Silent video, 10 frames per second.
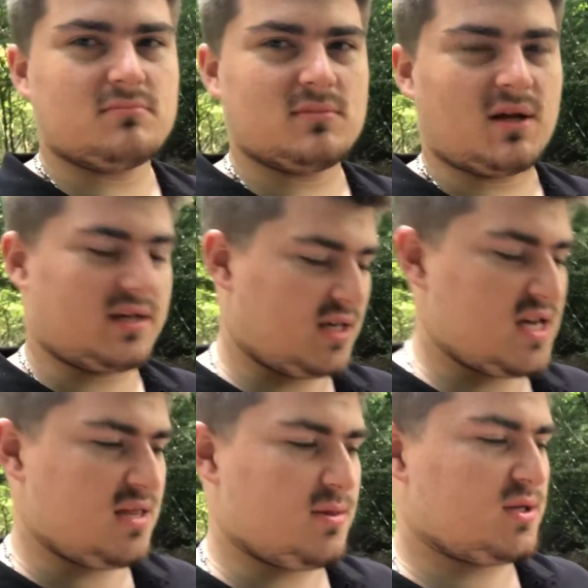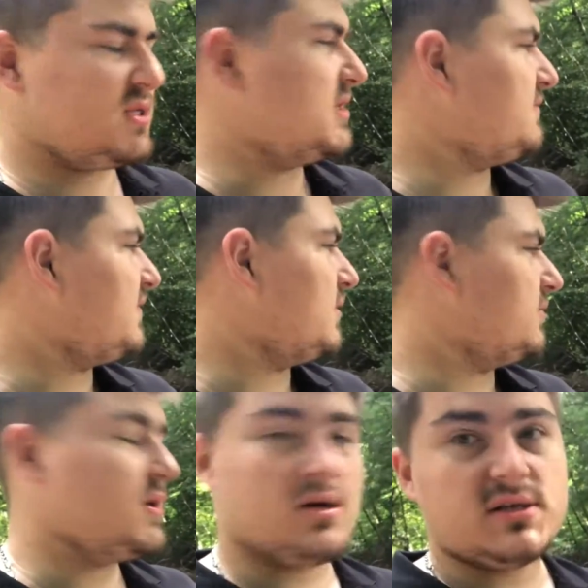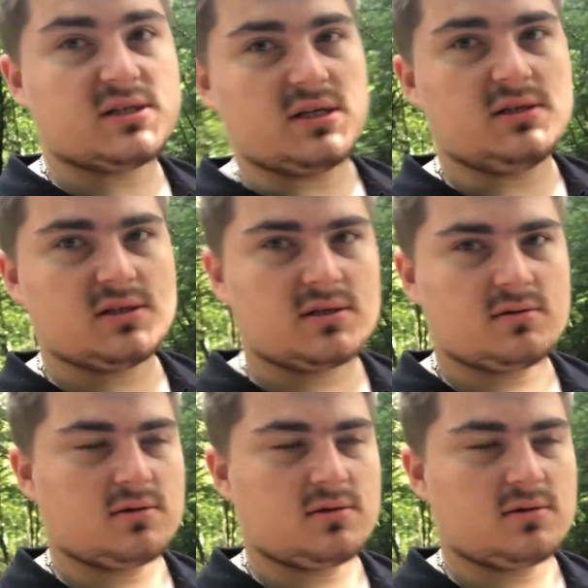like, you're in the seat feel. They're nice seats,